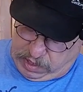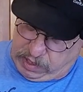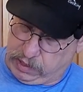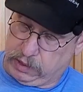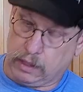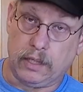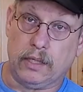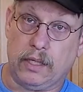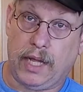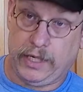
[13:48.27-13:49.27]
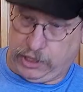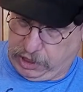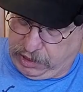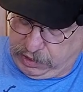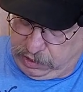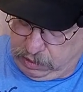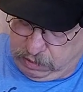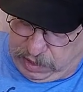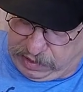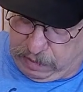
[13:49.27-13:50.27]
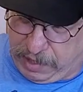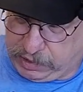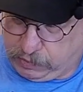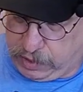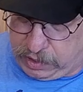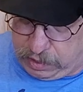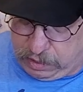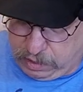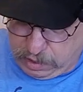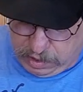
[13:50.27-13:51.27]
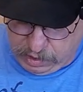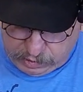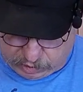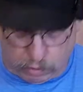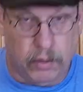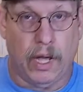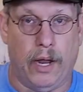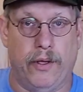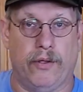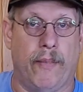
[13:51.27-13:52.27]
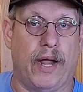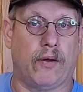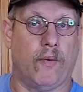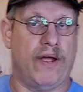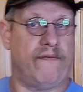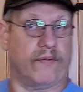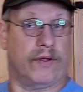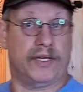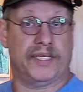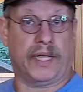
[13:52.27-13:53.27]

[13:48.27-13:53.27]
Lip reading: it does look a little like cheese, like the mozzarella. So another microwave for 30